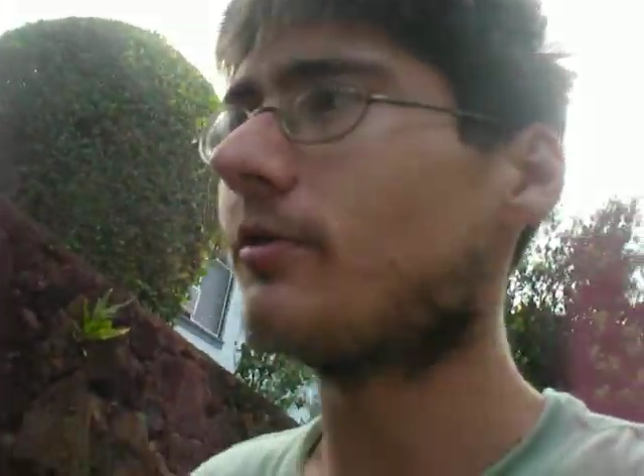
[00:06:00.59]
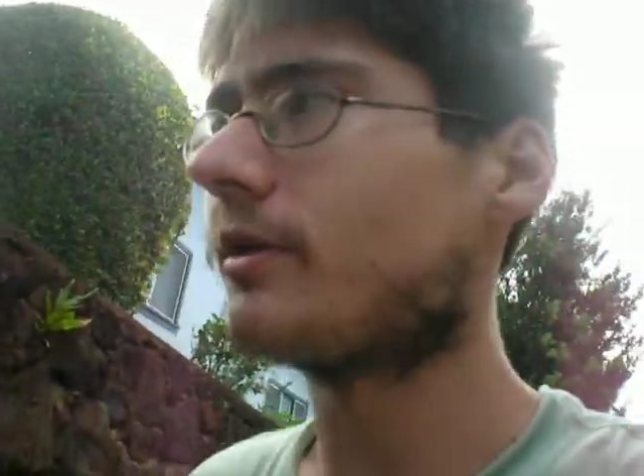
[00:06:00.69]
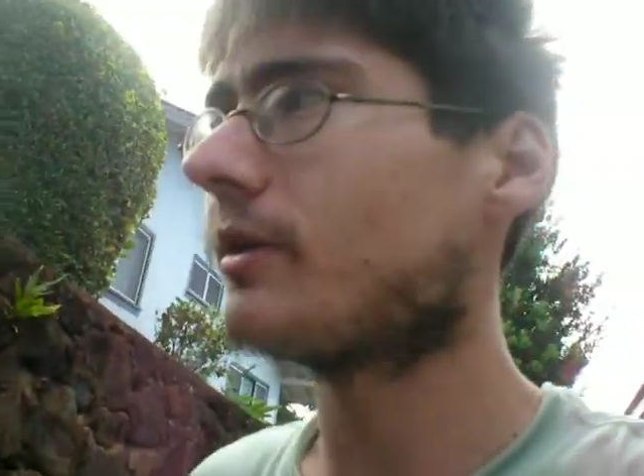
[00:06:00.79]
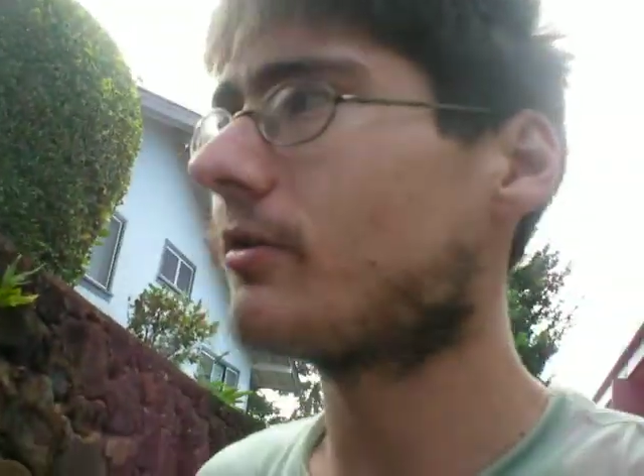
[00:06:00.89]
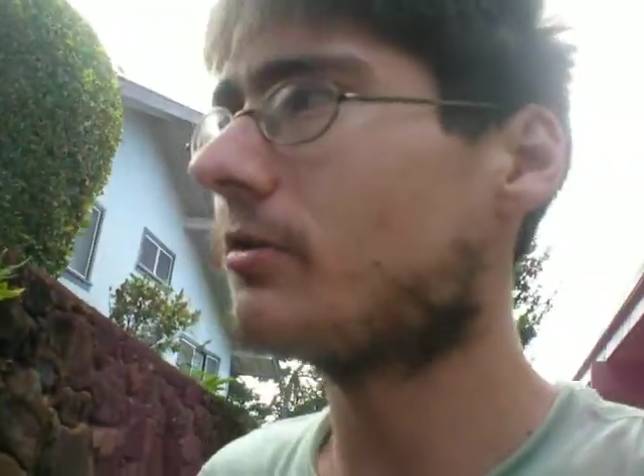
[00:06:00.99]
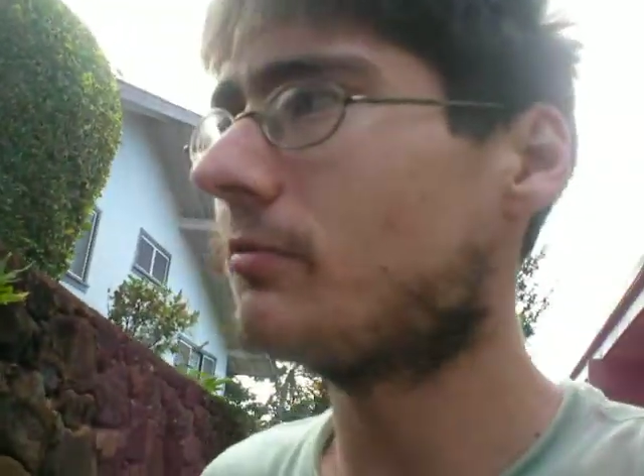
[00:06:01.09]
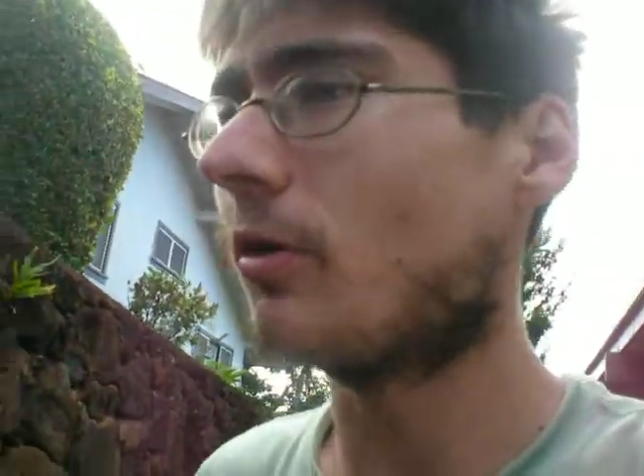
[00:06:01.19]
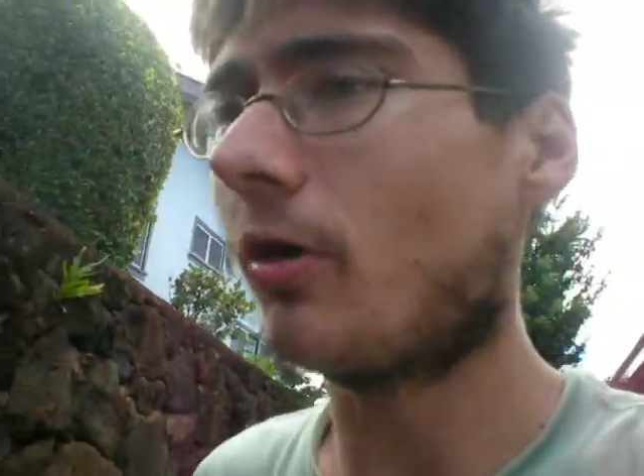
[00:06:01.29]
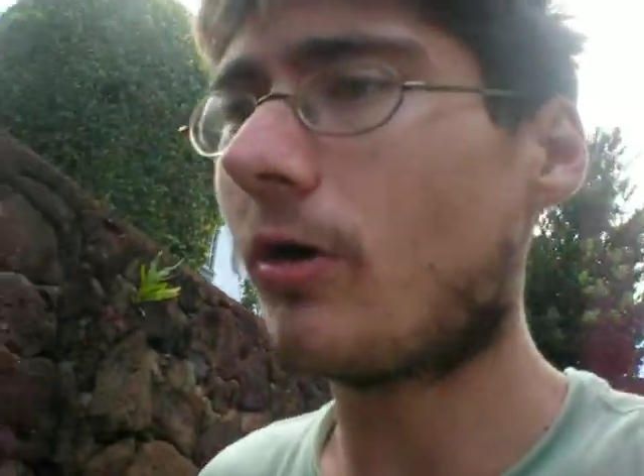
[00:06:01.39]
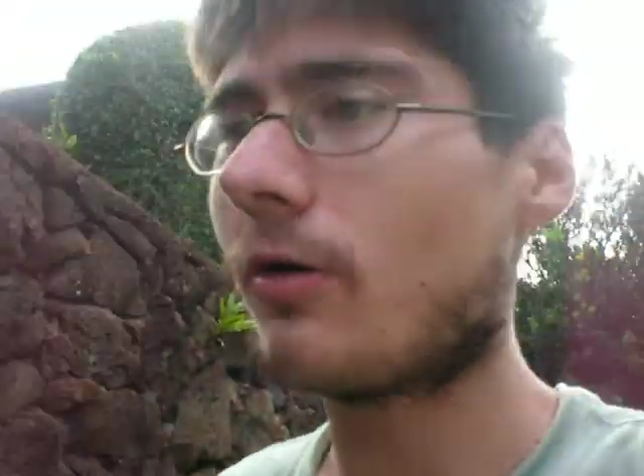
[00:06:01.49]
It could
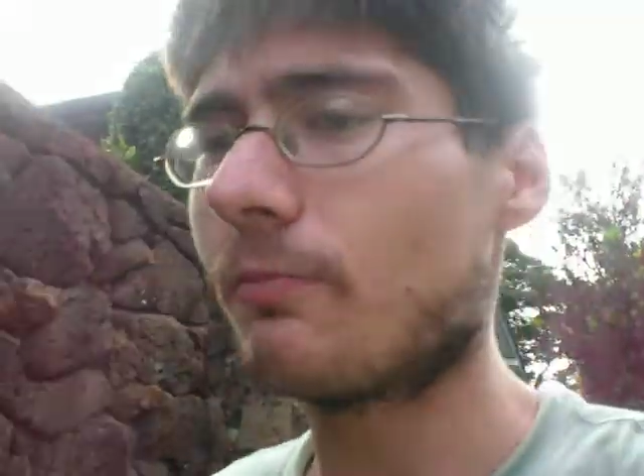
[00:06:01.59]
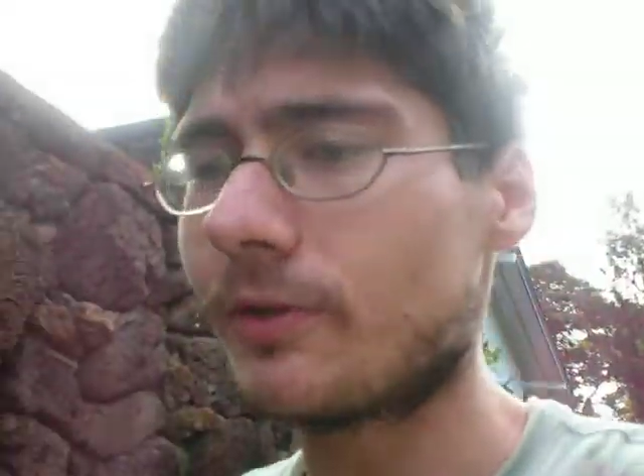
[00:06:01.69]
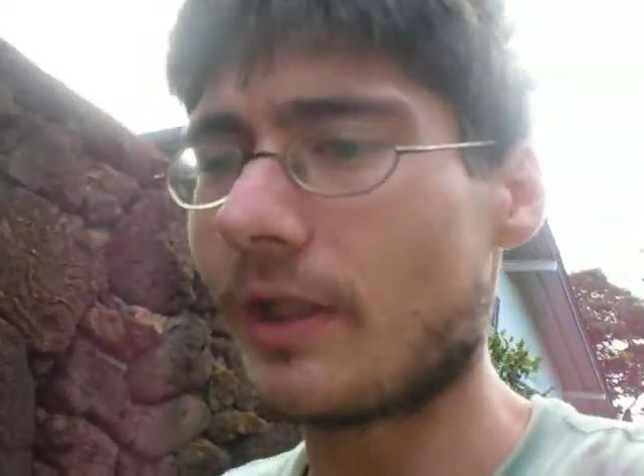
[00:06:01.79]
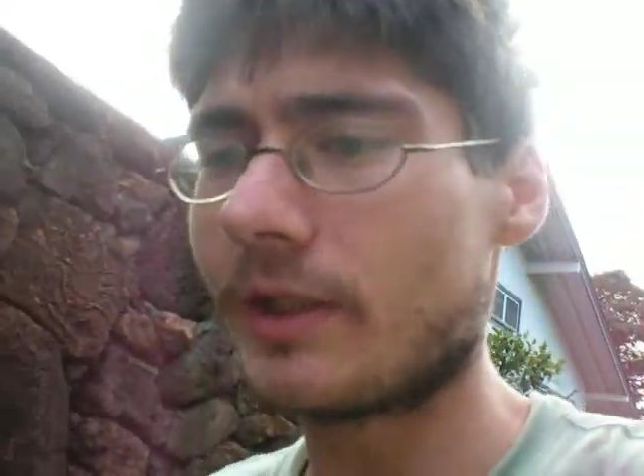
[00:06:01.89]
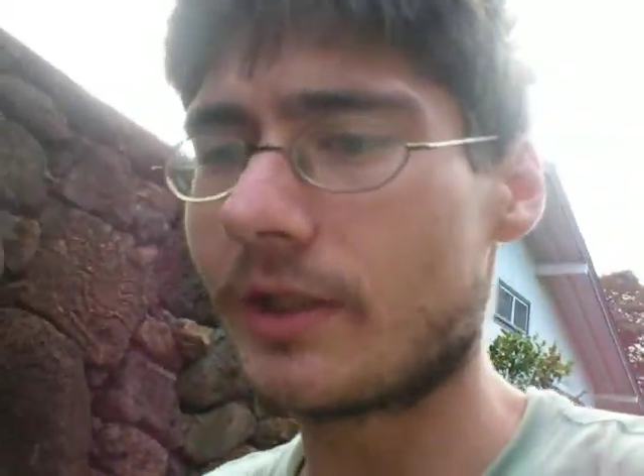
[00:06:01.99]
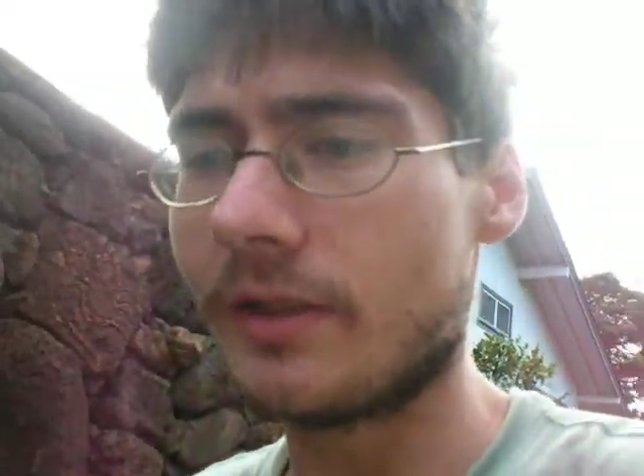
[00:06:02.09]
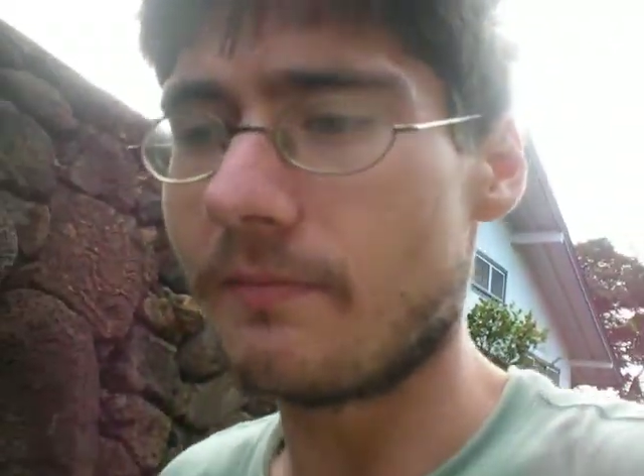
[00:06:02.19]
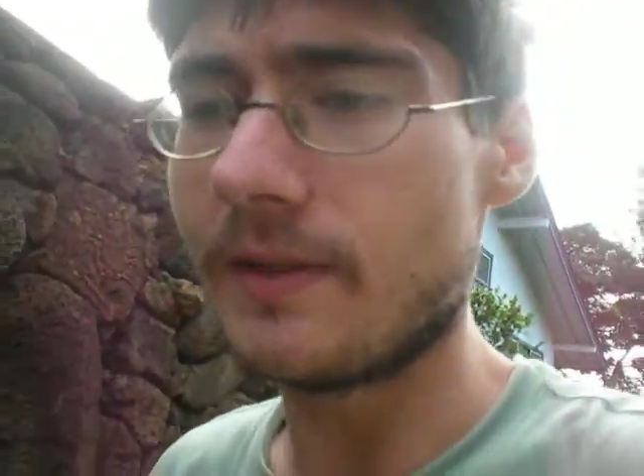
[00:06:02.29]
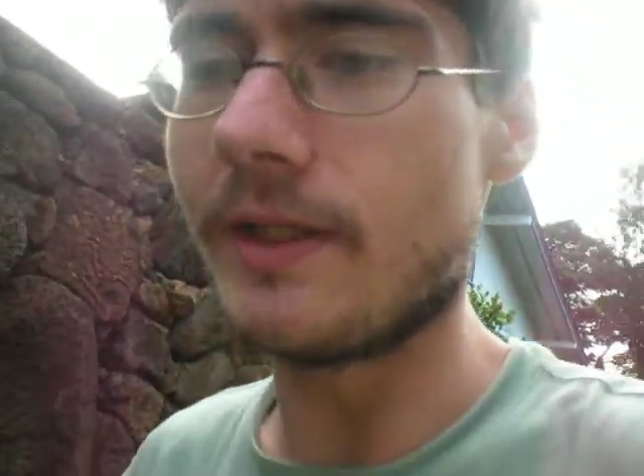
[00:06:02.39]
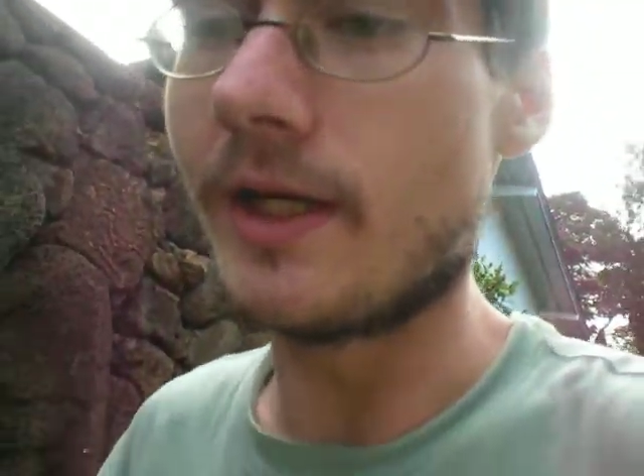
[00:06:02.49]
all potentially
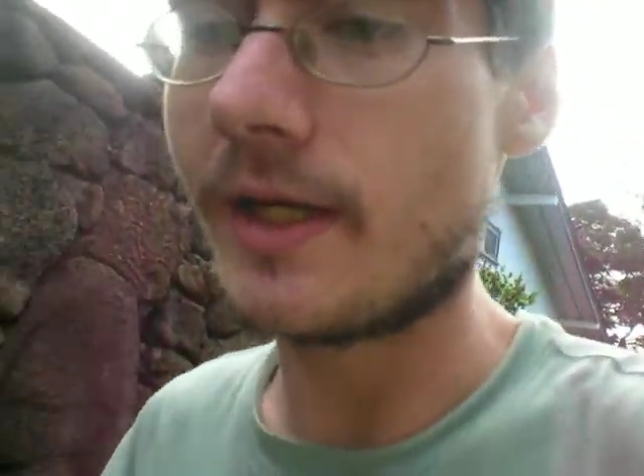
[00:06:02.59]
be